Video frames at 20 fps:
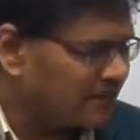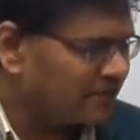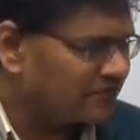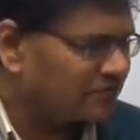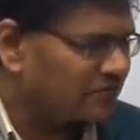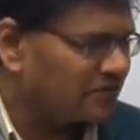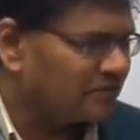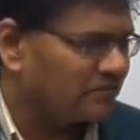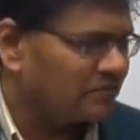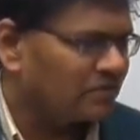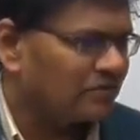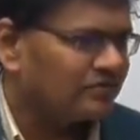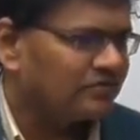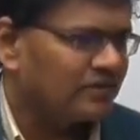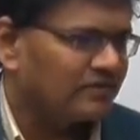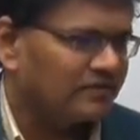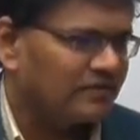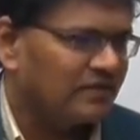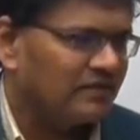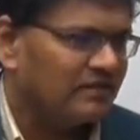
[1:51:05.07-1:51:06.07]
motors of
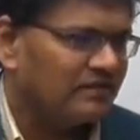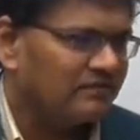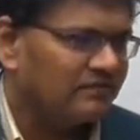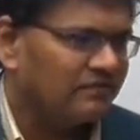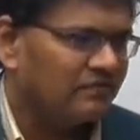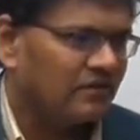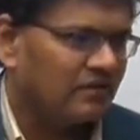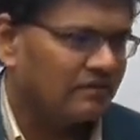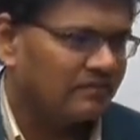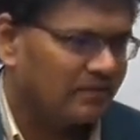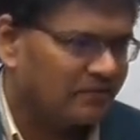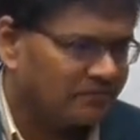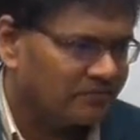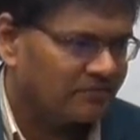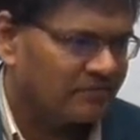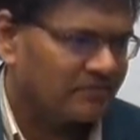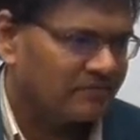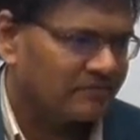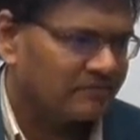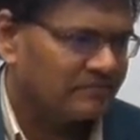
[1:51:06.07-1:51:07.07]
the farmers,
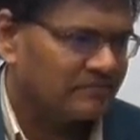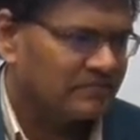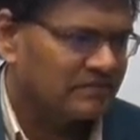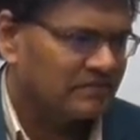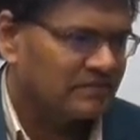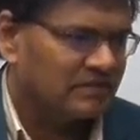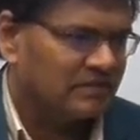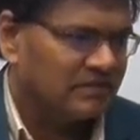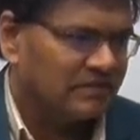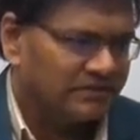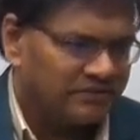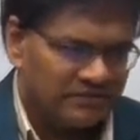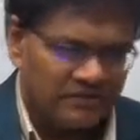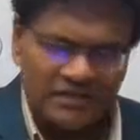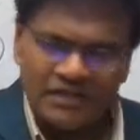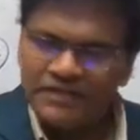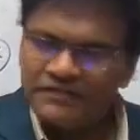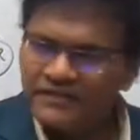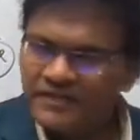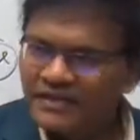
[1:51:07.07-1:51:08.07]
so that
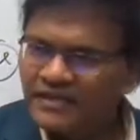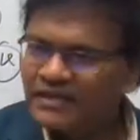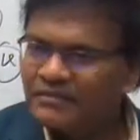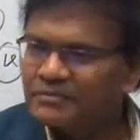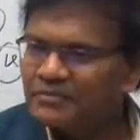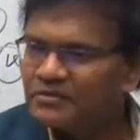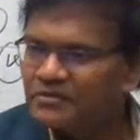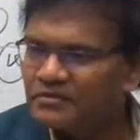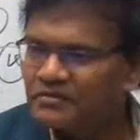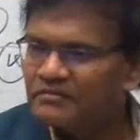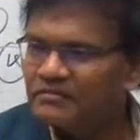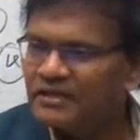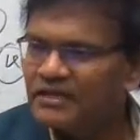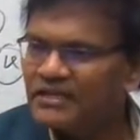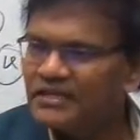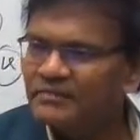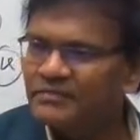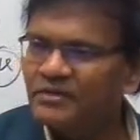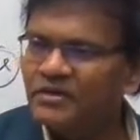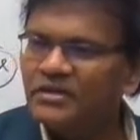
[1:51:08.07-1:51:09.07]
we will come to know what is the
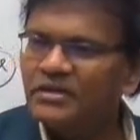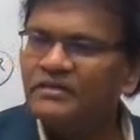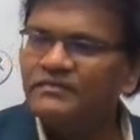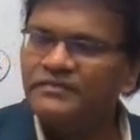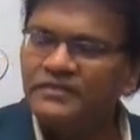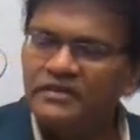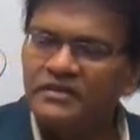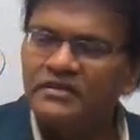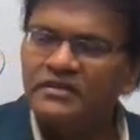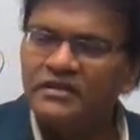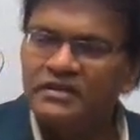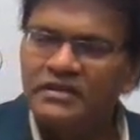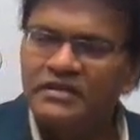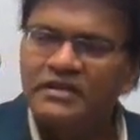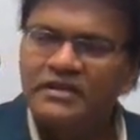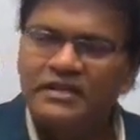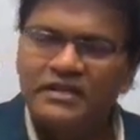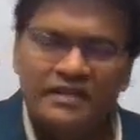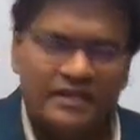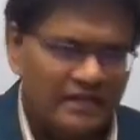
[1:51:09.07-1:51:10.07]
amount of
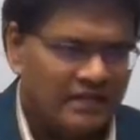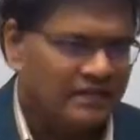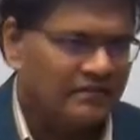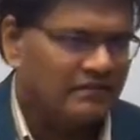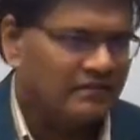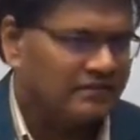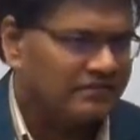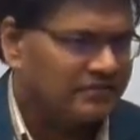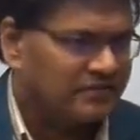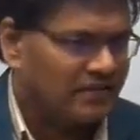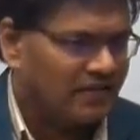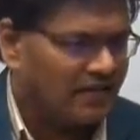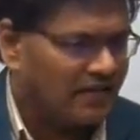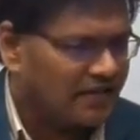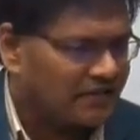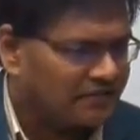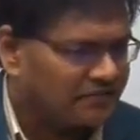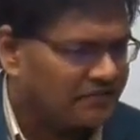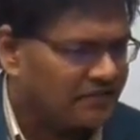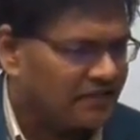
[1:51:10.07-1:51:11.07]

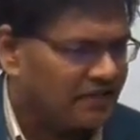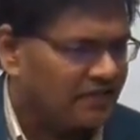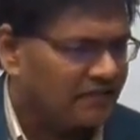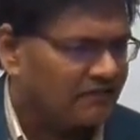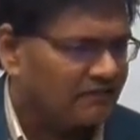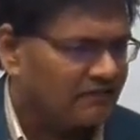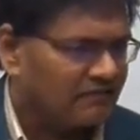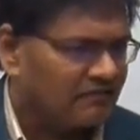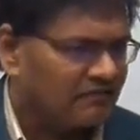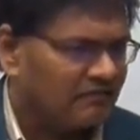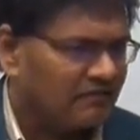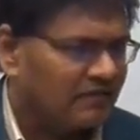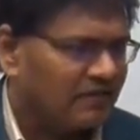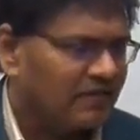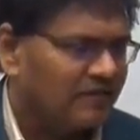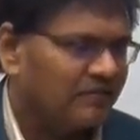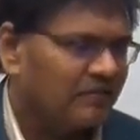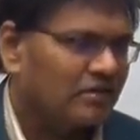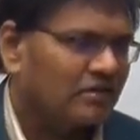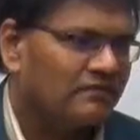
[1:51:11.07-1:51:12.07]
electricity, what is the
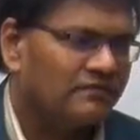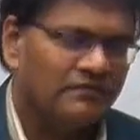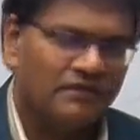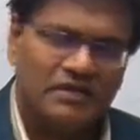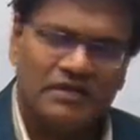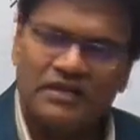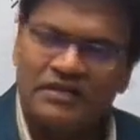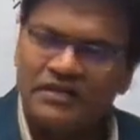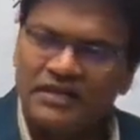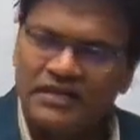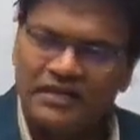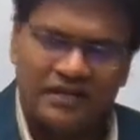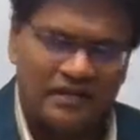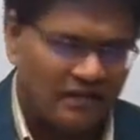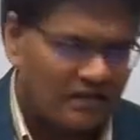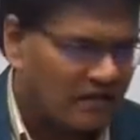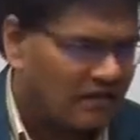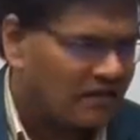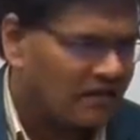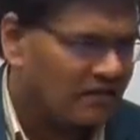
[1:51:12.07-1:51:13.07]
amount of water that they
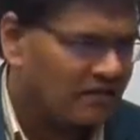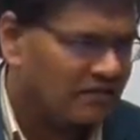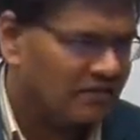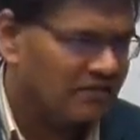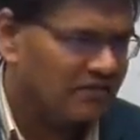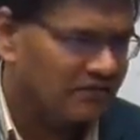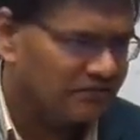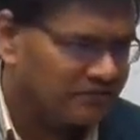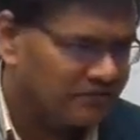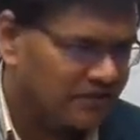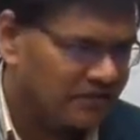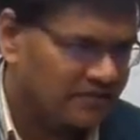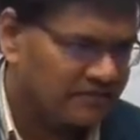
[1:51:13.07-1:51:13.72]
are using.